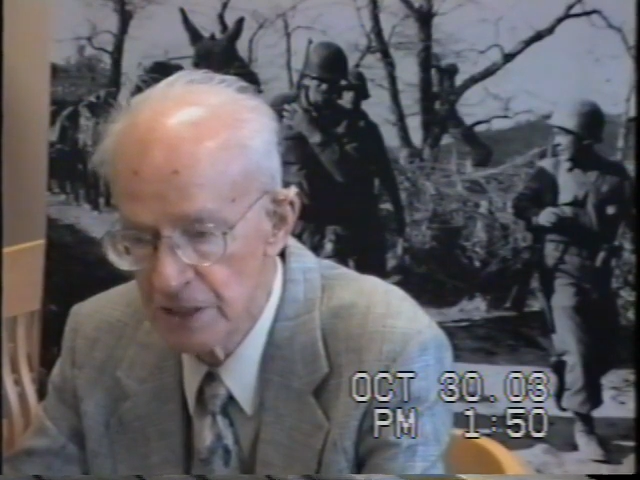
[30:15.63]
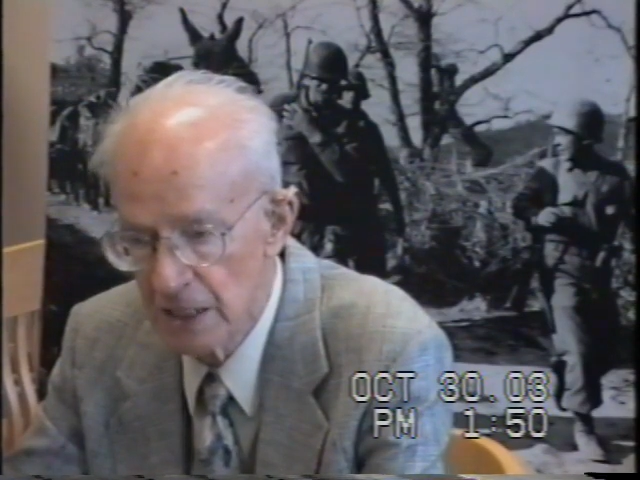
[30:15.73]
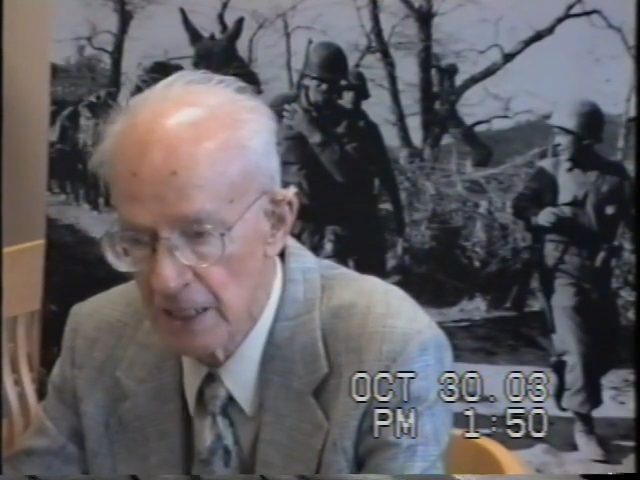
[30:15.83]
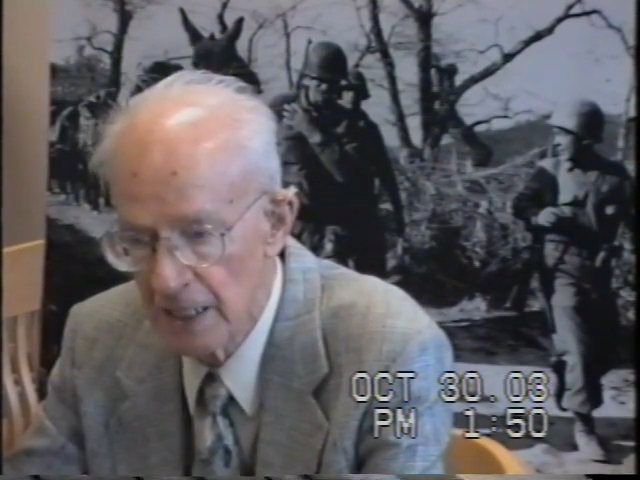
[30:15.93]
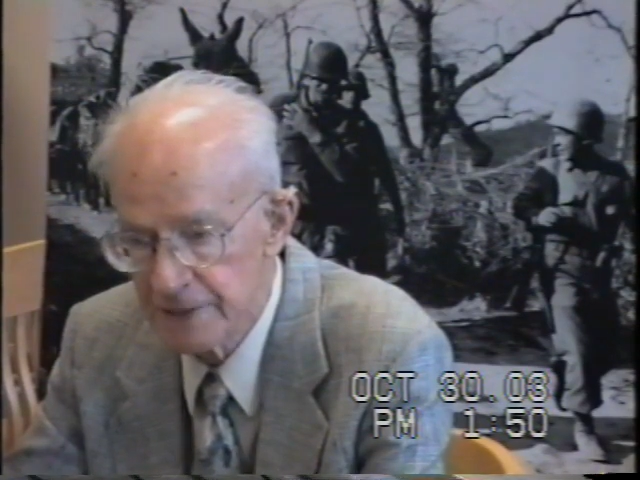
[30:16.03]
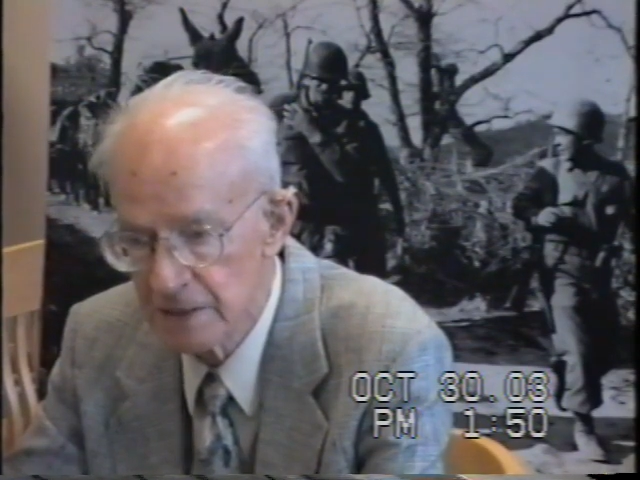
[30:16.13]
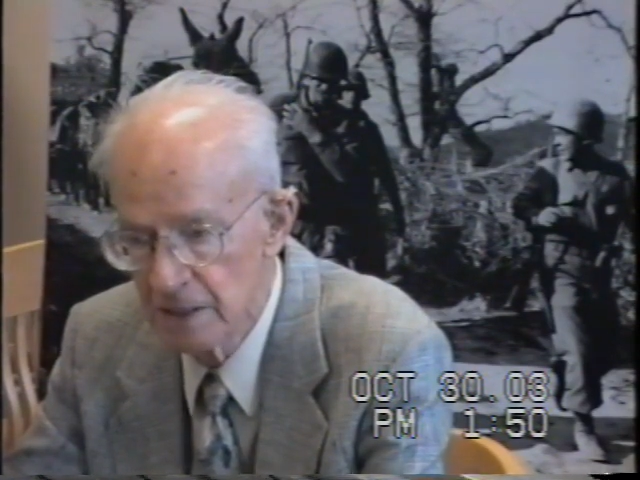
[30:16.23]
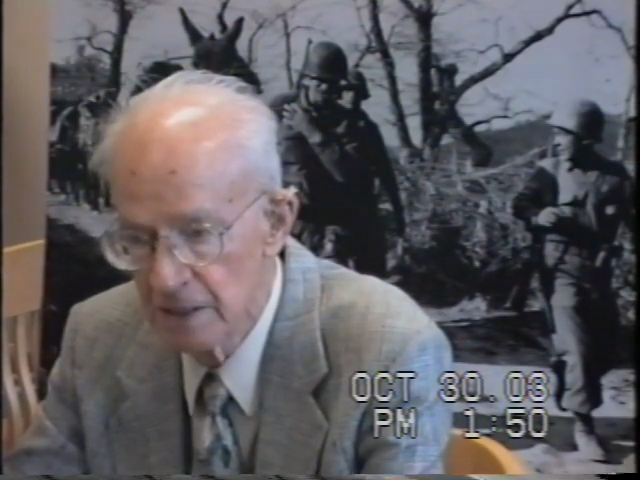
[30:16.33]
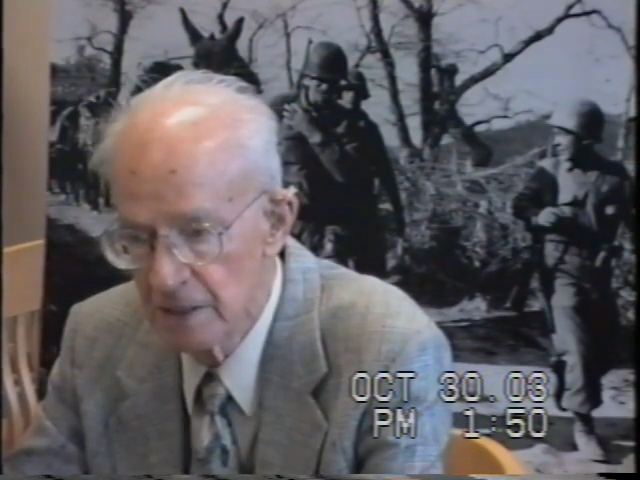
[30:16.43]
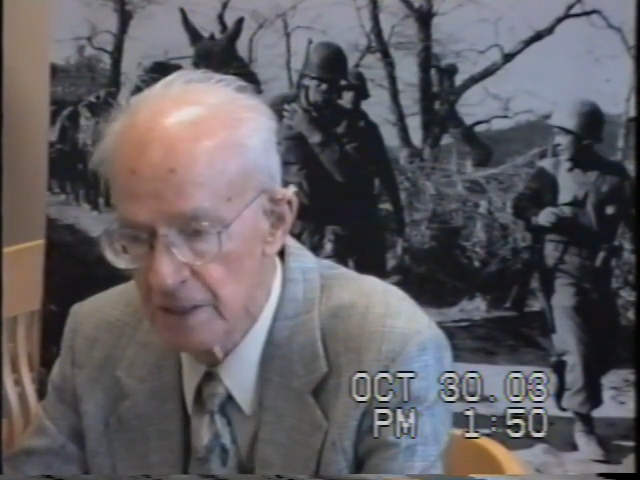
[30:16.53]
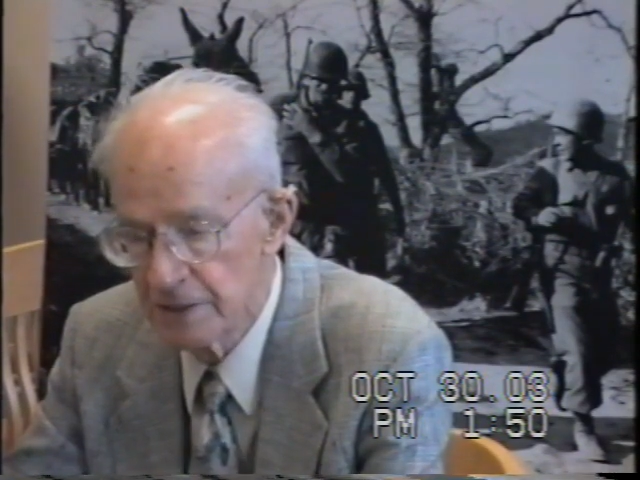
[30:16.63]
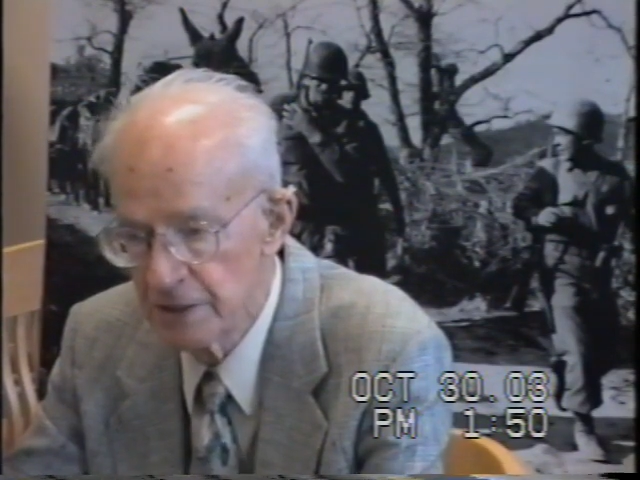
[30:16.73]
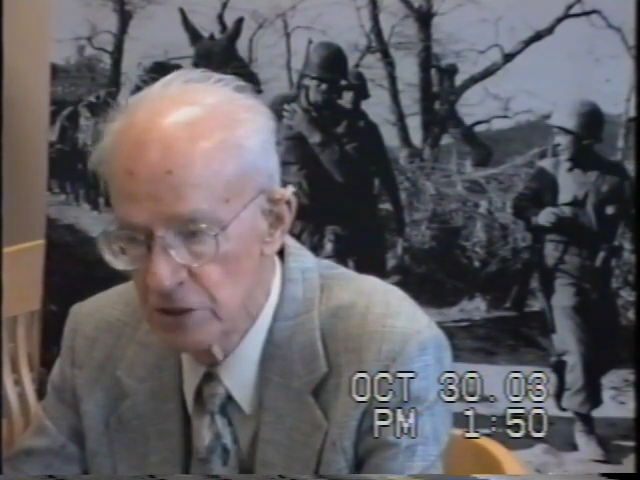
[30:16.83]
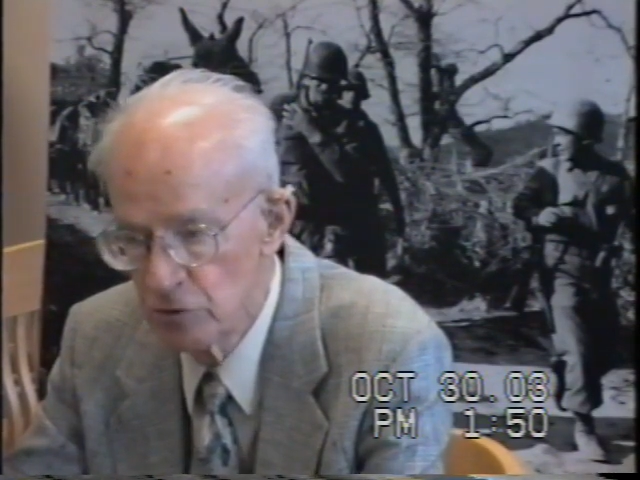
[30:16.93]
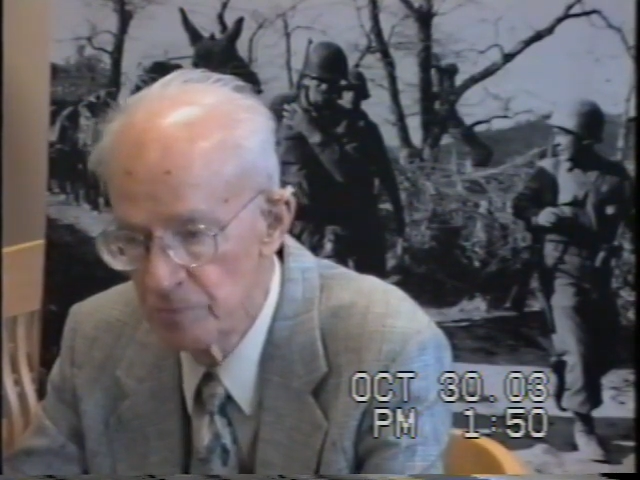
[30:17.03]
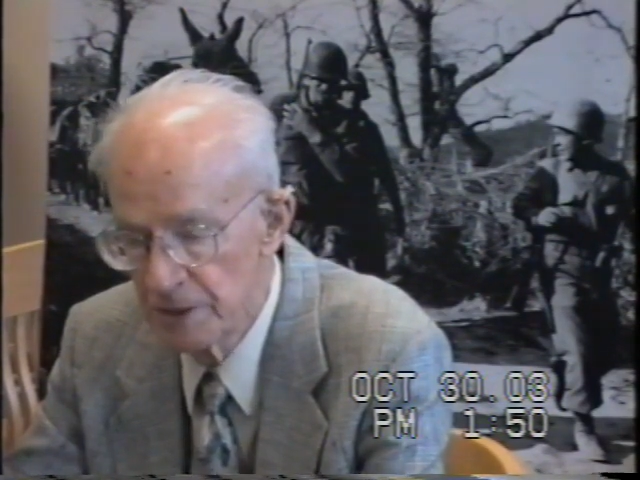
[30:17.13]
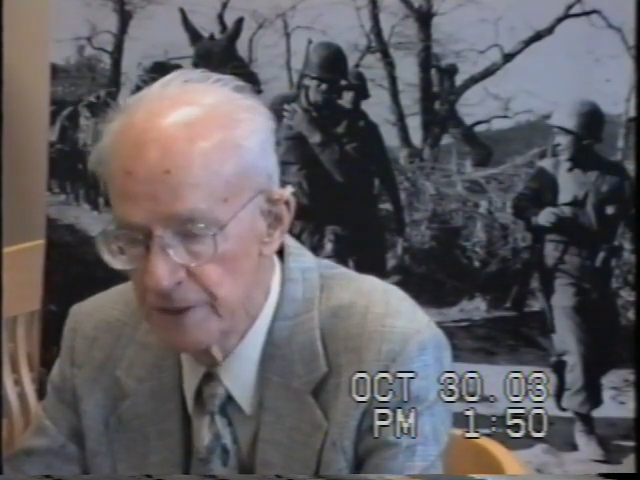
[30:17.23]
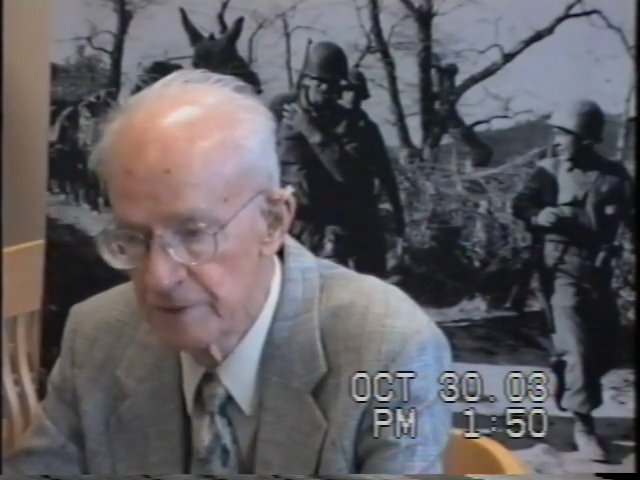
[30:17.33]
hot and humid.